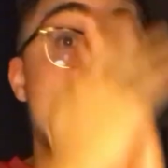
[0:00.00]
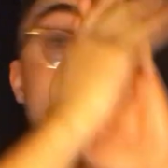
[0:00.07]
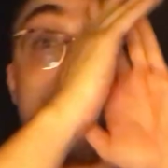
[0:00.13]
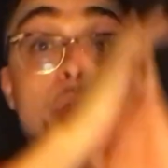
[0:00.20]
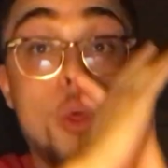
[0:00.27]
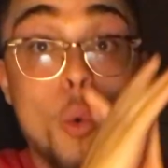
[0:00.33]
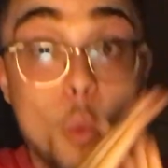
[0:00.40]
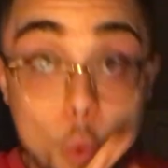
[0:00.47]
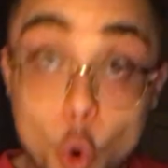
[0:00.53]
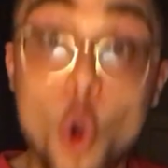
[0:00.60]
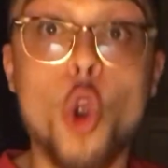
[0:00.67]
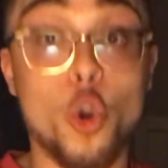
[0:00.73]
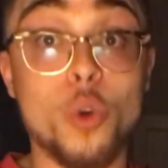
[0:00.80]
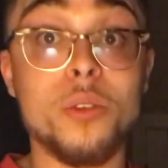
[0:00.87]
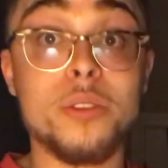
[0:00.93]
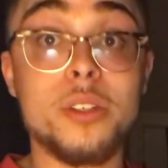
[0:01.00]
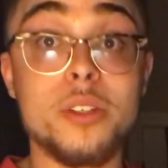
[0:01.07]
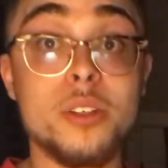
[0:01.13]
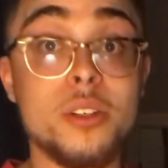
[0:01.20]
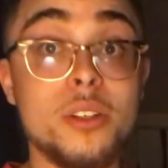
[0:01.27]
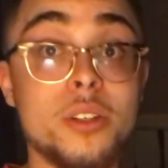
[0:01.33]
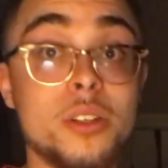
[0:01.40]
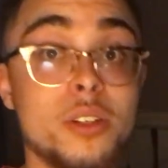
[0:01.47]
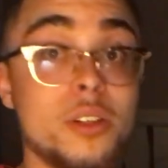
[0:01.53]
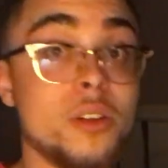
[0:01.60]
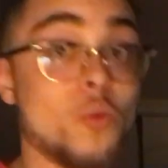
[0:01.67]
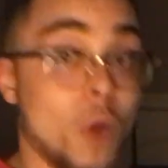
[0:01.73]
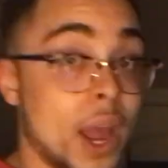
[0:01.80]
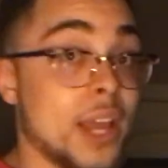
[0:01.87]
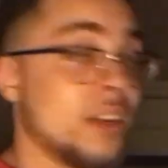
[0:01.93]
of the world.
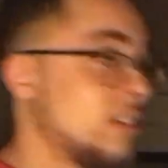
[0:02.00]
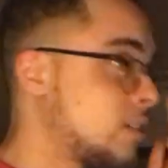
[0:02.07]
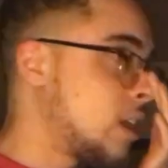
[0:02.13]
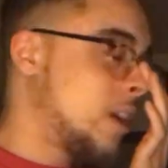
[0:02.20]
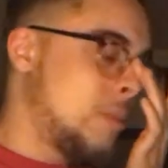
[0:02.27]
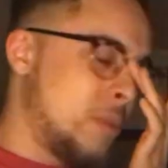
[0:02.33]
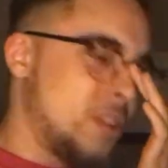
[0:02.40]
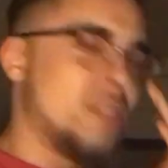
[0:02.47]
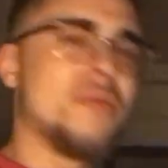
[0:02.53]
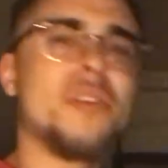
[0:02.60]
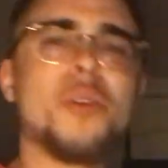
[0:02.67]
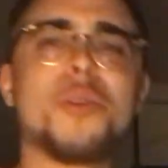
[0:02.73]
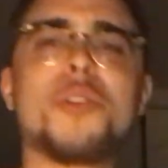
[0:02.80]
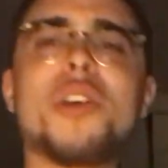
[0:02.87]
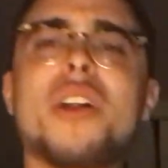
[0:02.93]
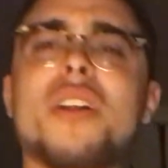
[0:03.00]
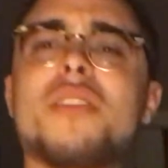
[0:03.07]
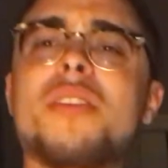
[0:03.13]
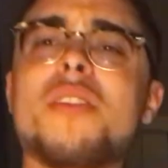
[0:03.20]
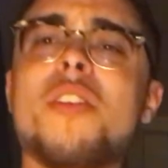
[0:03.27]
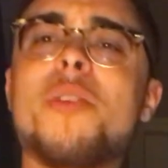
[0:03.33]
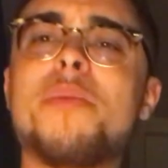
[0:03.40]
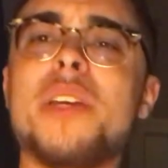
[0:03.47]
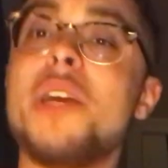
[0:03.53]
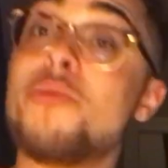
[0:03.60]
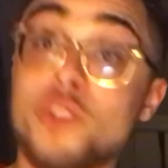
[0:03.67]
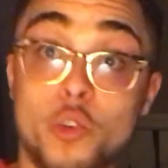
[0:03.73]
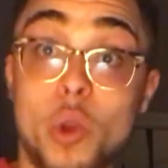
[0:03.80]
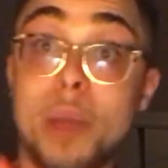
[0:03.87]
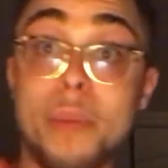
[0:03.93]
Right? Got 1 million views. Shout out to RBE. It
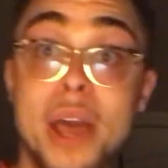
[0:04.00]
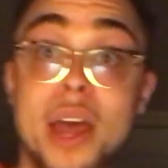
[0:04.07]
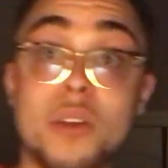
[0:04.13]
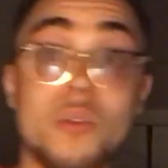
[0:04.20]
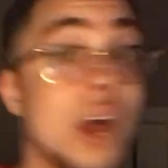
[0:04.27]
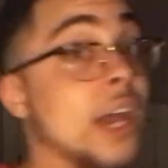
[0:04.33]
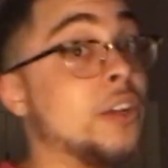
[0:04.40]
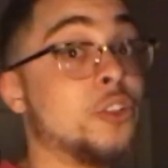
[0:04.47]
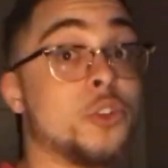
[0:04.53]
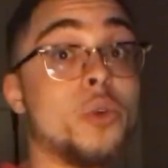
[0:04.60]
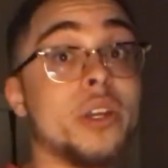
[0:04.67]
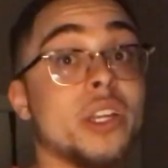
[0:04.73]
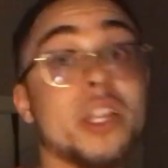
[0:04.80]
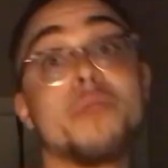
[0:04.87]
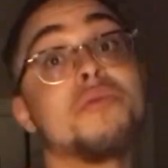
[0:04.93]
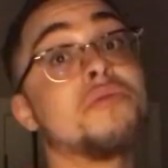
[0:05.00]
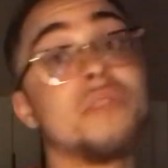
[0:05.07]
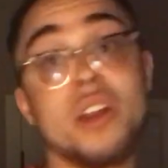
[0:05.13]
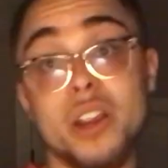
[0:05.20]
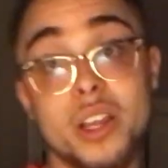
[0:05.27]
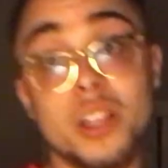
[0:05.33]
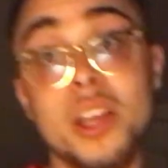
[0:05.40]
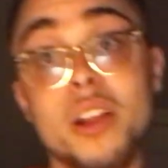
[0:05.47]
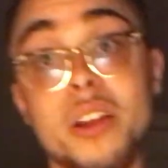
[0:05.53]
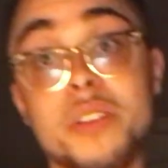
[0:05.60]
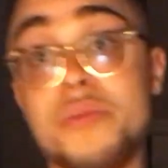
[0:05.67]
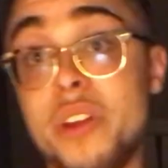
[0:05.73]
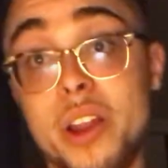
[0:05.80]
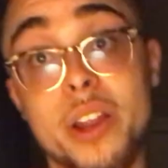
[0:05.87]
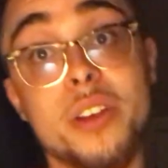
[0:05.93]
was a great battle. I enjoyed it. It was very
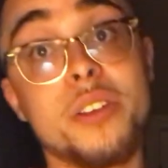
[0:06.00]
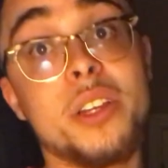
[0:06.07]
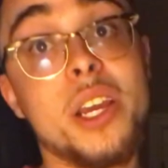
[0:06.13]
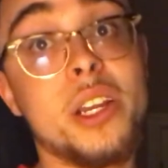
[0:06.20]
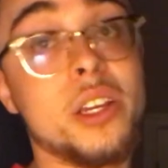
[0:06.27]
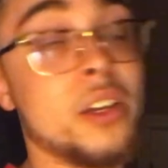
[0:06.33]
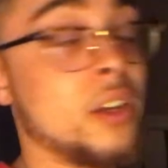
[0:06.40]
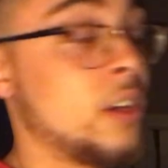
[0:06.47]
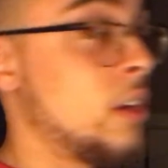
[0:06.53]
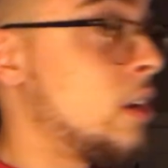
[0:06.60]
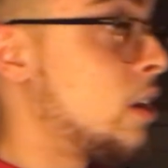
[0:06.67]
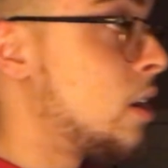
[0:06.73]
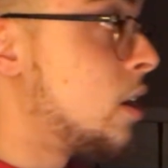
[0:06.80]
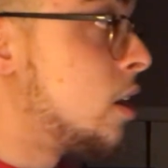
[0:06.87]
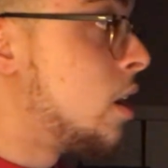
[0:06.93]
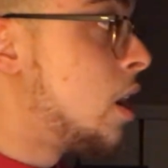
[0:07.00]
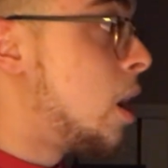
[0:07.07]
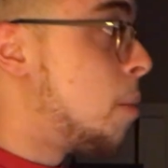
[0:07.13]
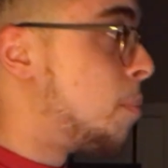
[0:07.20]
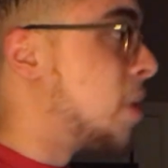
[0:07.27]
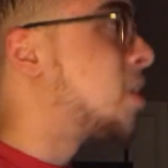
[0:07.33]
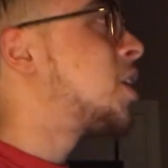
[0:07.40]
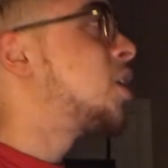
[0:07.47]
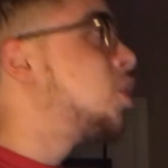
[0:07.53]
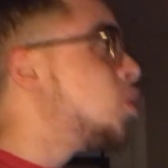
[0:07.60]
hilarious, very entertaining. But